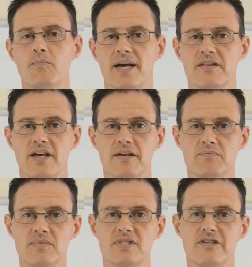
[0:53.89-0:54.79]
Back then,
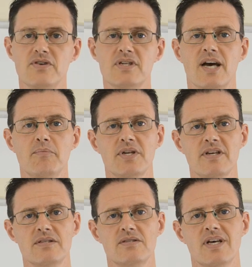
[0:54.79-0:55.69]
different
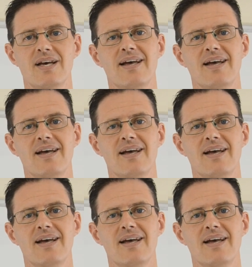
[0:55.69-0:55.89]
companies